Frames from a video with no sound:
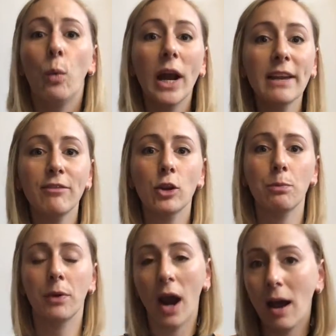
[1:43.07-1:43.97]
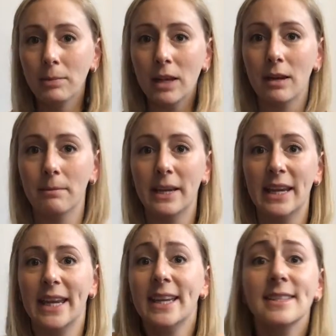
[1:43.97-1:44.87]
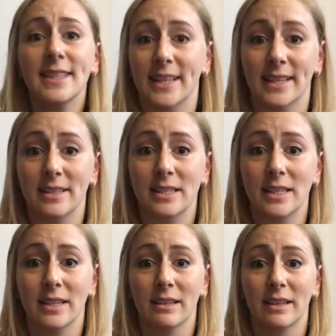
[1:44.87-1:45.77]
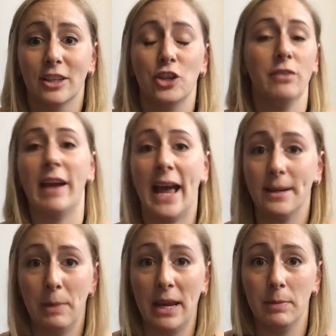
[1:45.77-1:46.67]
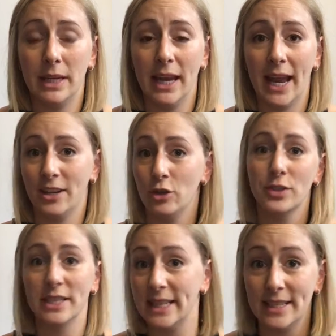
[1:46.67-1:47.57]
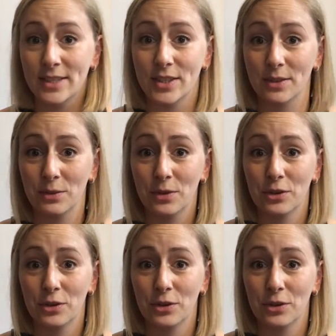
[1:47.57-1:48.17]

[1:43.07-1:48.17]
What if your problem isn't you've had a baby and you sneeze?